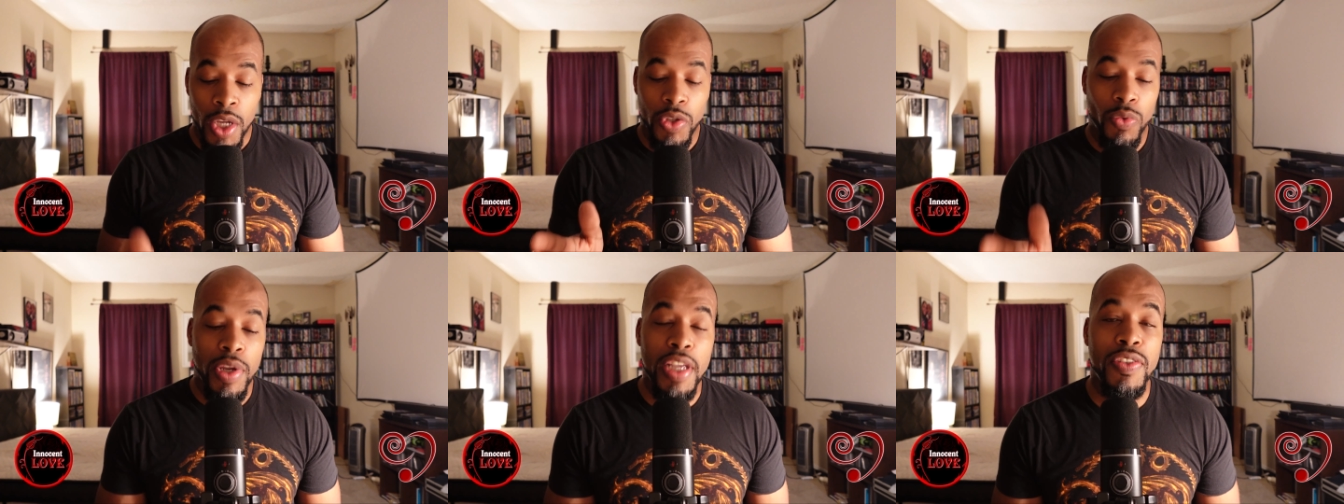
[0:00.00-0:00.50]

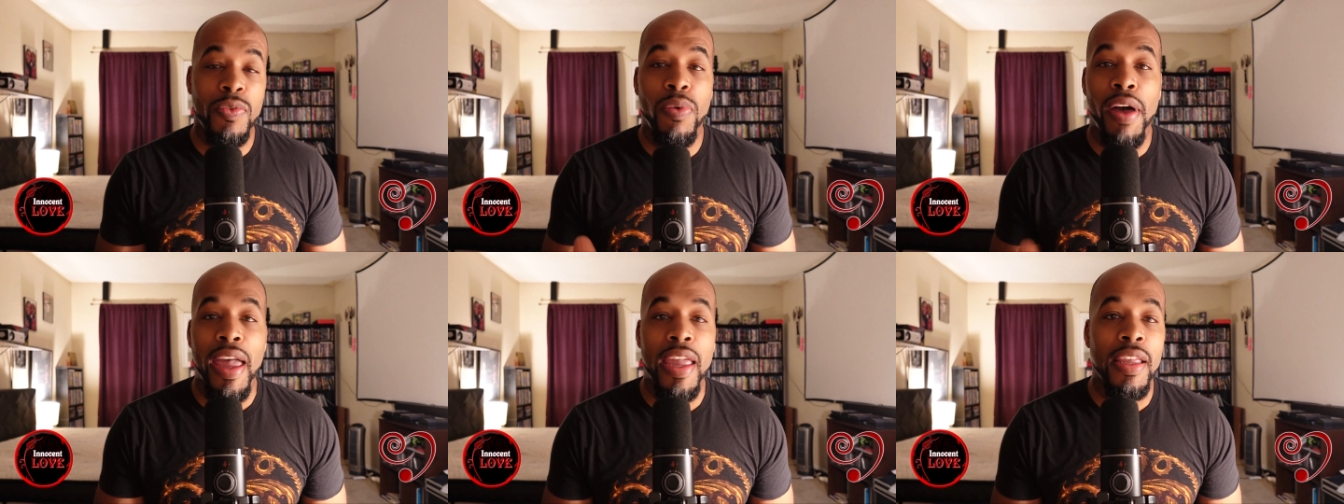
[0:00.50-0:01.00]
The reason
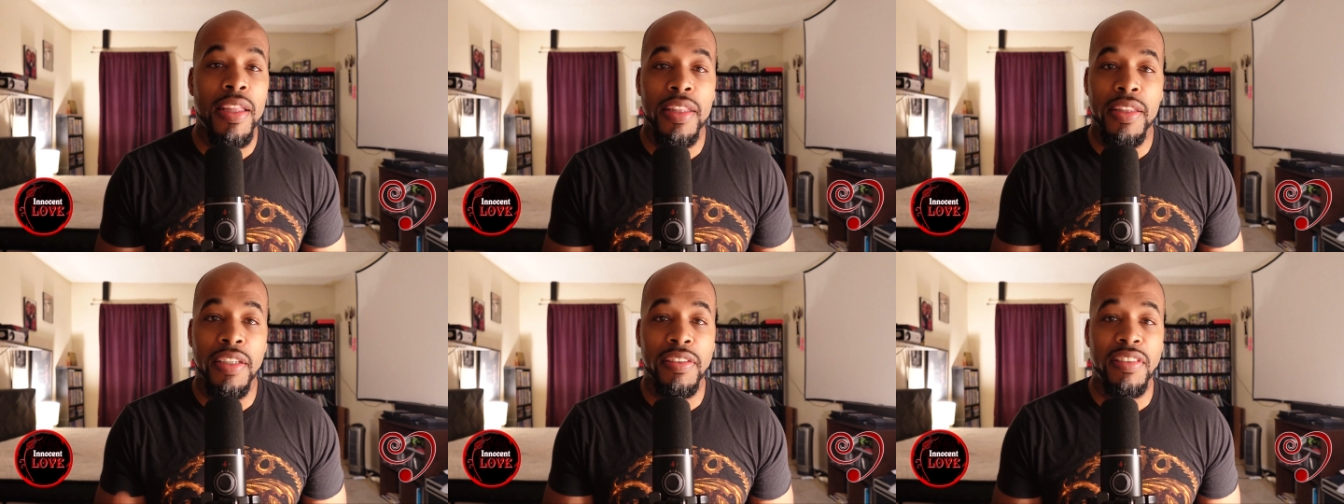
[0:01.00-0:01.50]
why
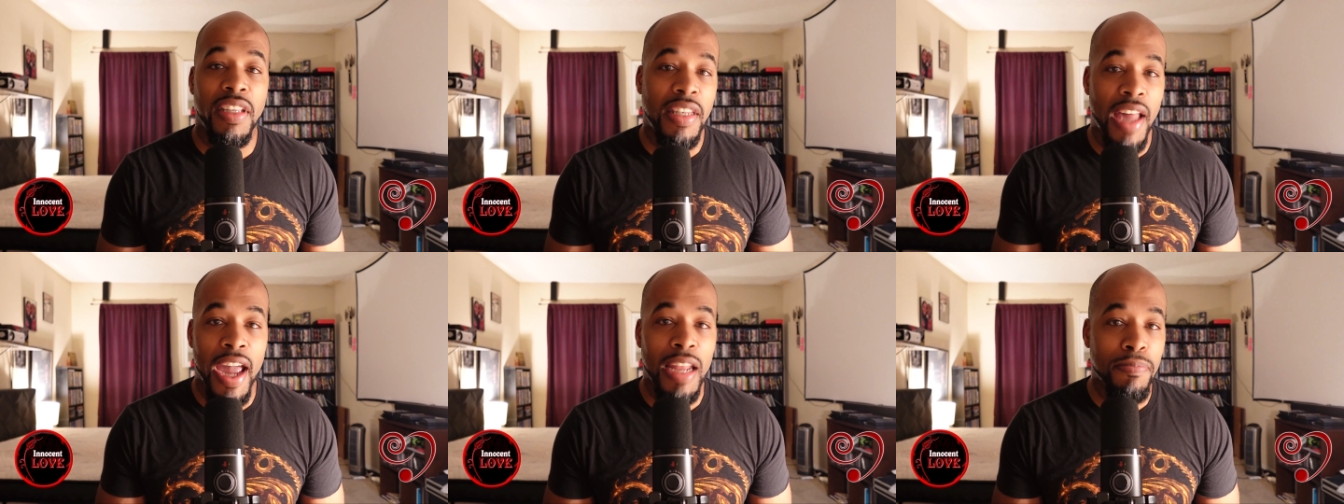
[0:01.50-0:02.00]
this is a
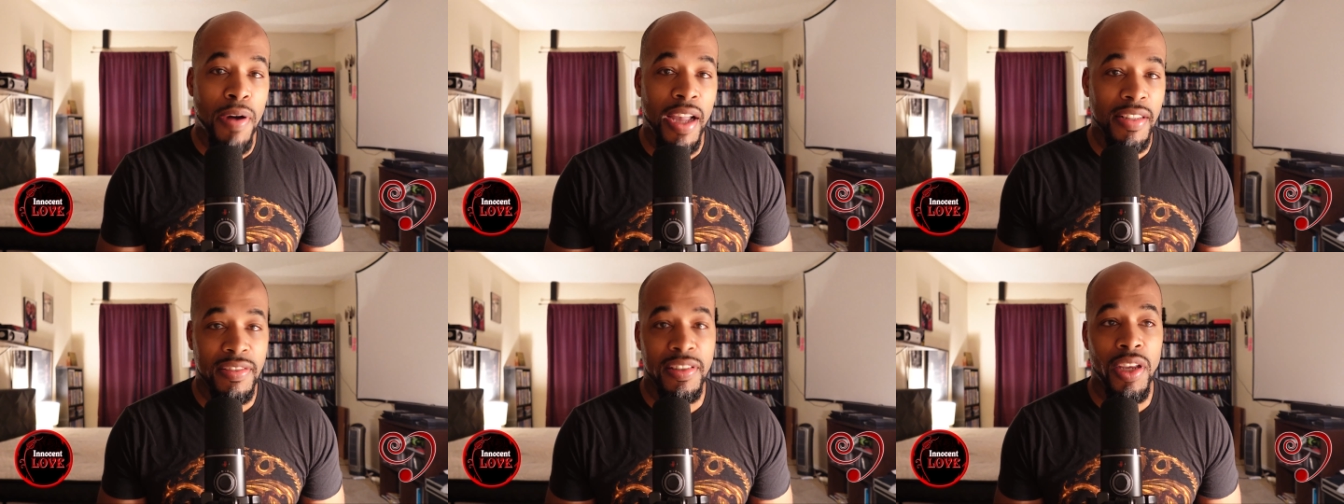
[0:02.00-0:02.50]
nine
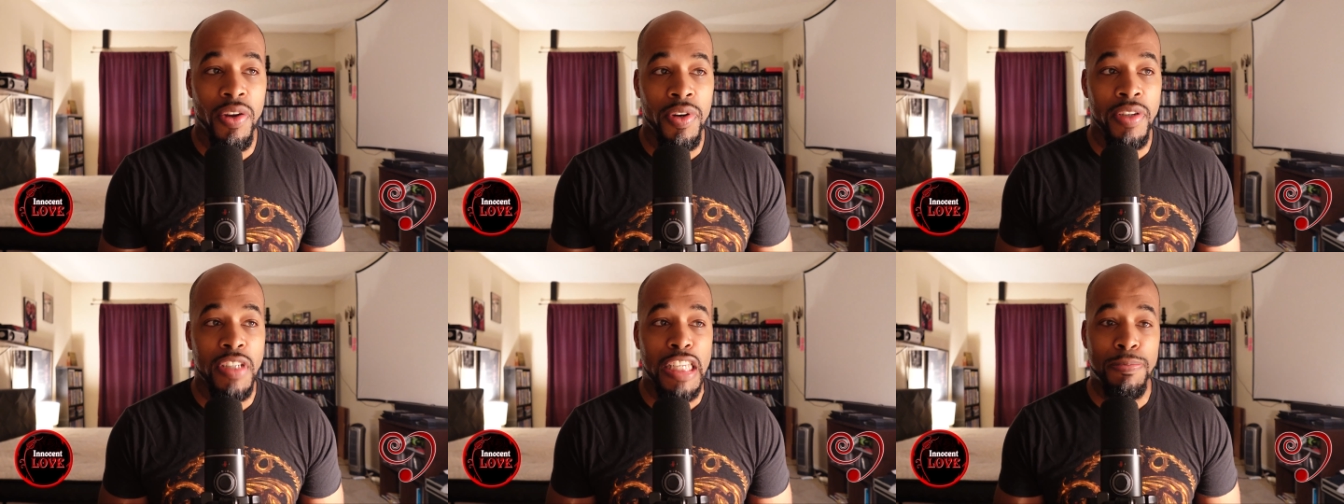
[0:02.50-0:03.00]
part
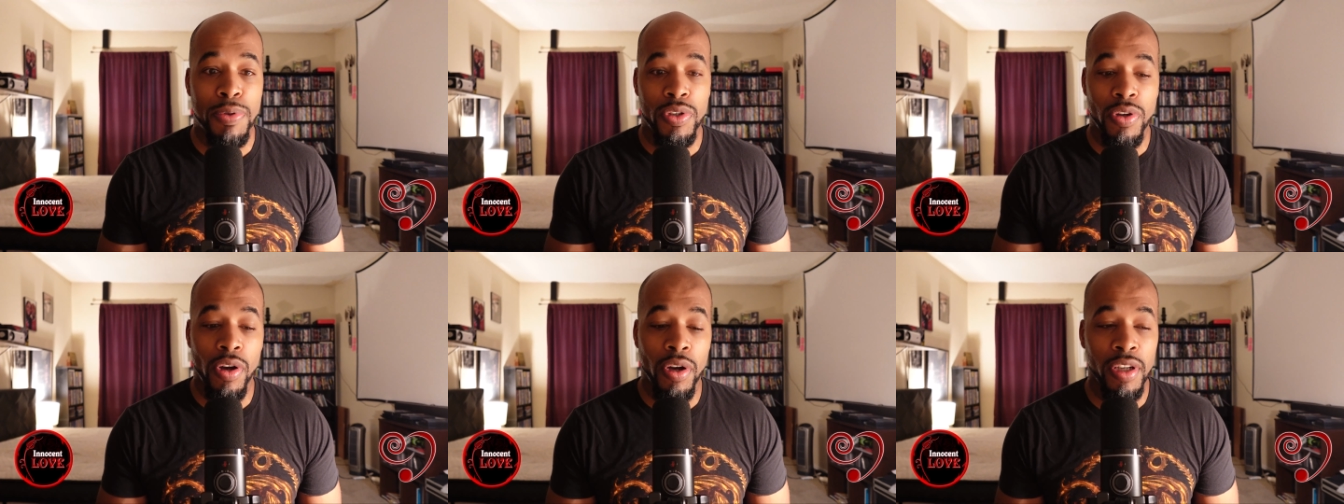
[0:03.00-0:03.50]
series is
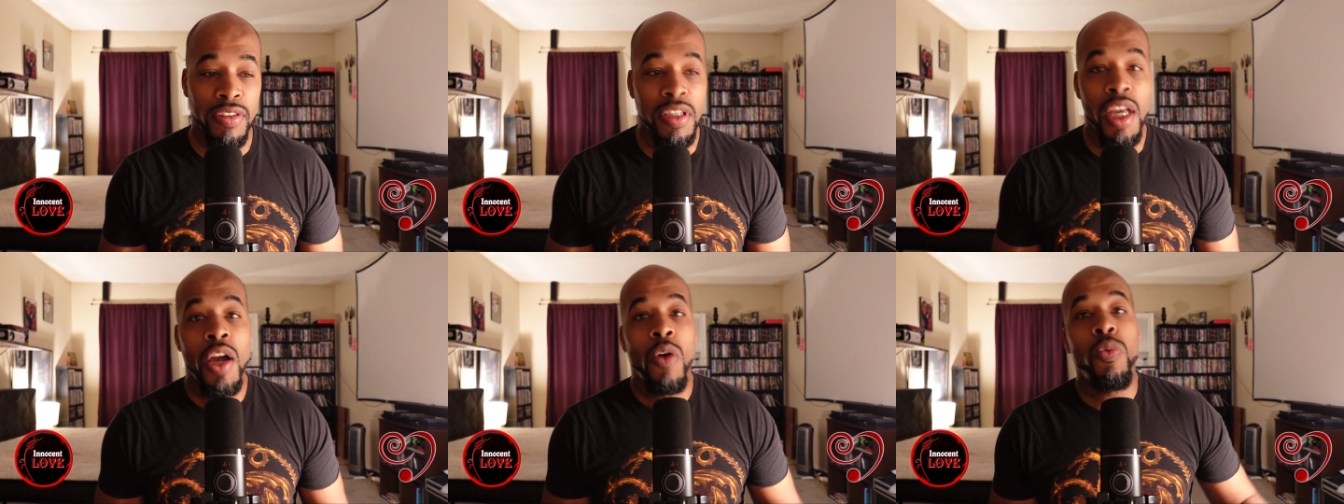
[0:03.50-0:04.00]
because
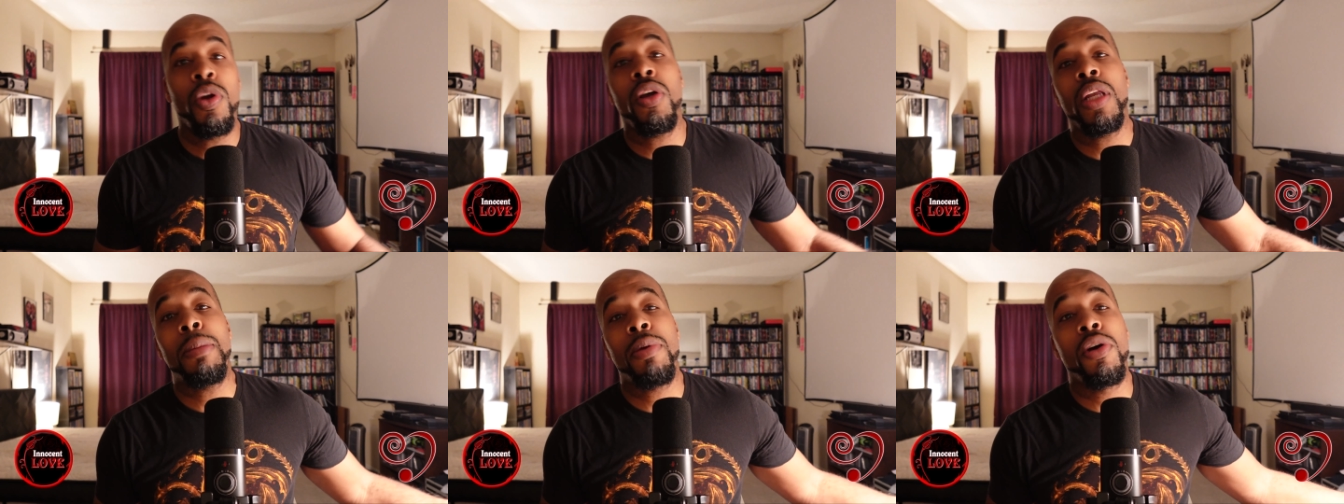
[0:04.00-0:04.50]
we're
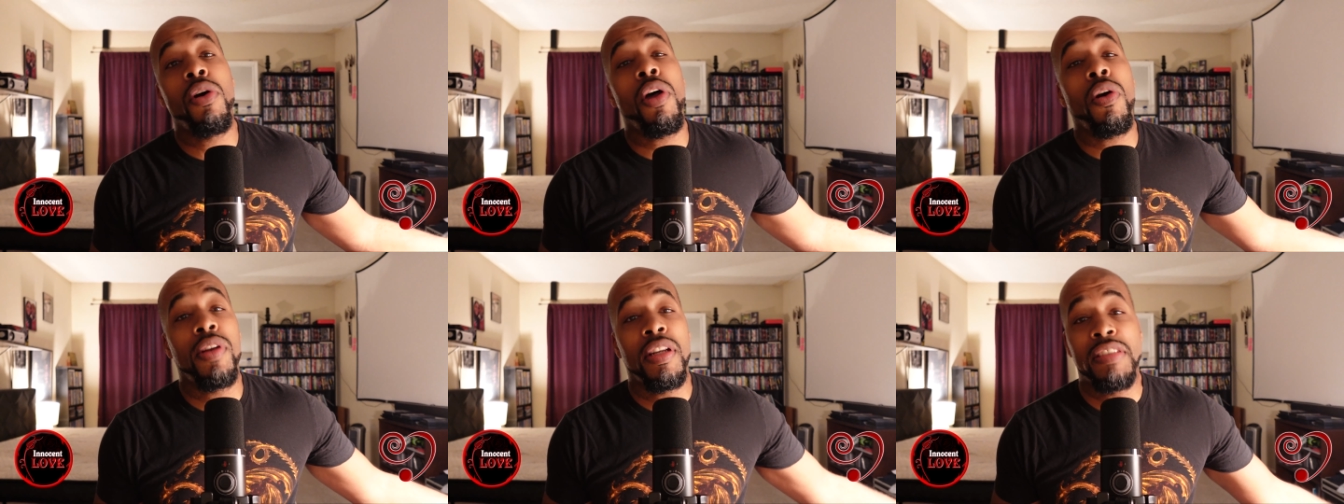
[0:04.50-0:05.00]
going to be
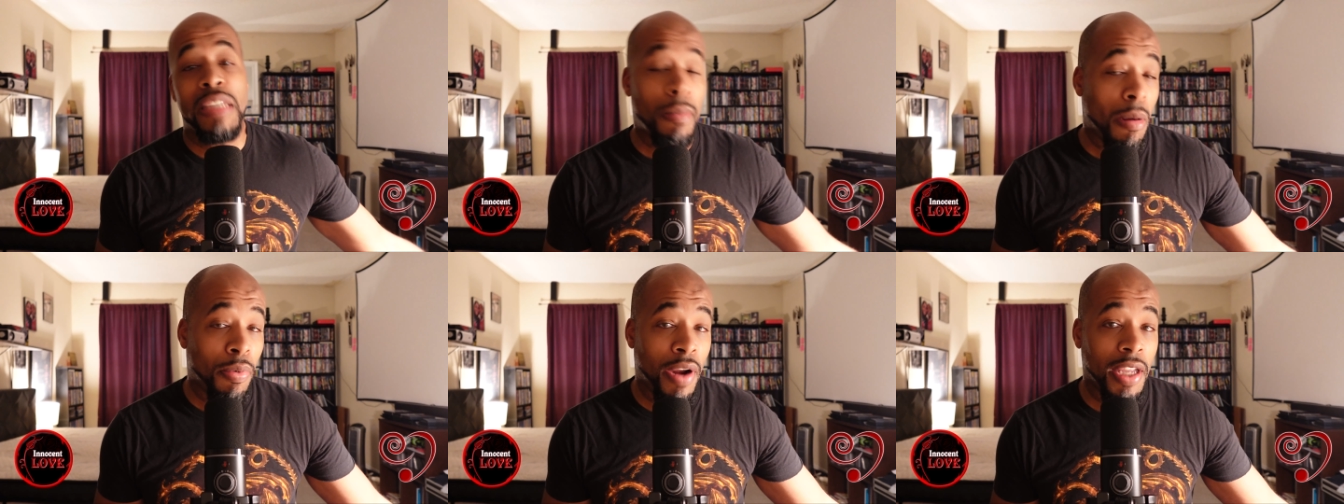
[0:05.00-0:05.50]
going on a
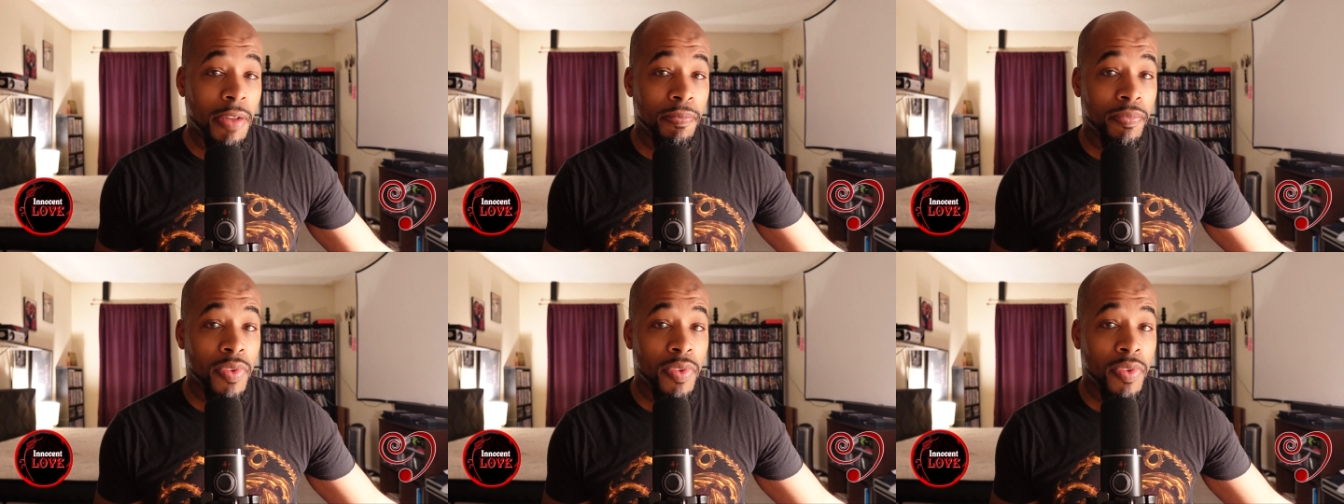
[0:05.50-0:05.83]
summer break,